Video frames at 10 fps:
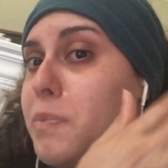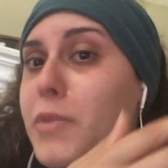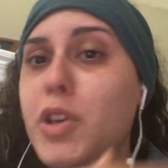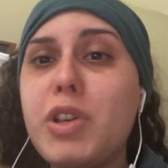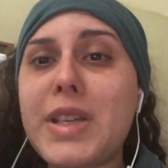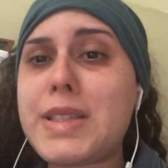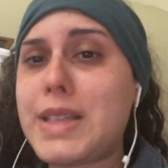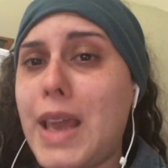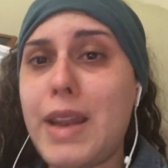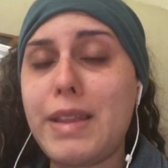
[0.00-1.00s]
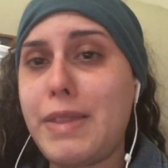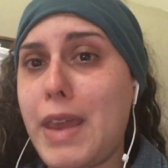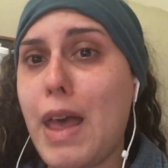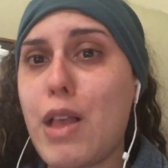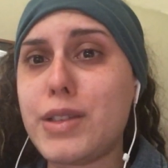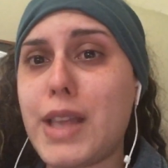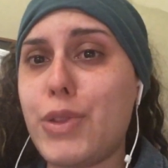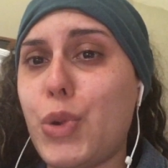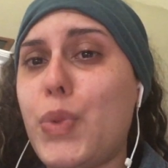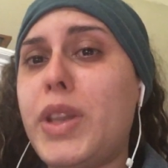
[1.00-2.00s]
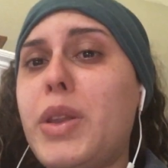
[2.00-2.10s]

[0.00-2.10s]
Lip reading: You couldn't see anything else out the window.